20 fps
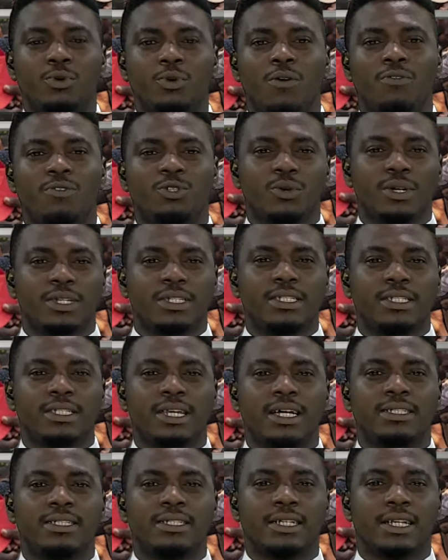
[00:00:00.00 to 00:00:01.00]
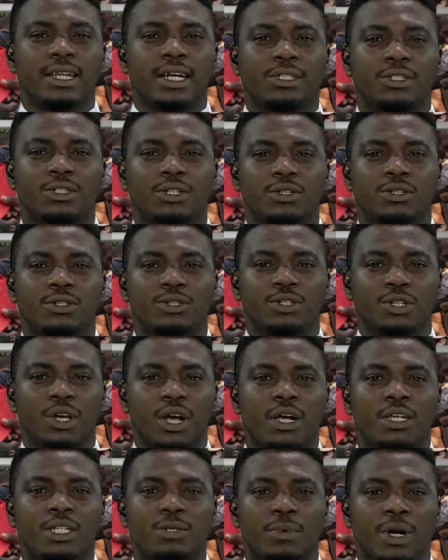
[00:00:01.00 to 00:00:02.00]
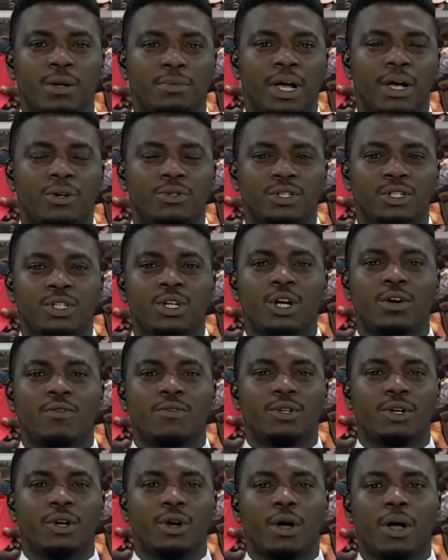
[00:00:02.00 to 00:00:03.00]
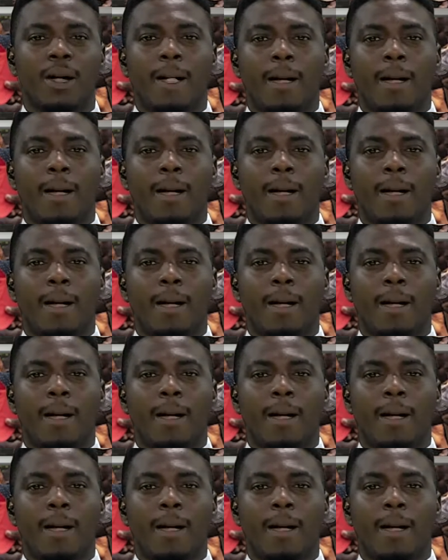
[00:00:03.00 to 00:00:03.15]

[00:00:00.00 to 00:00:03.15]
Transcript: of 2019 Elections charged by Bauchi Governor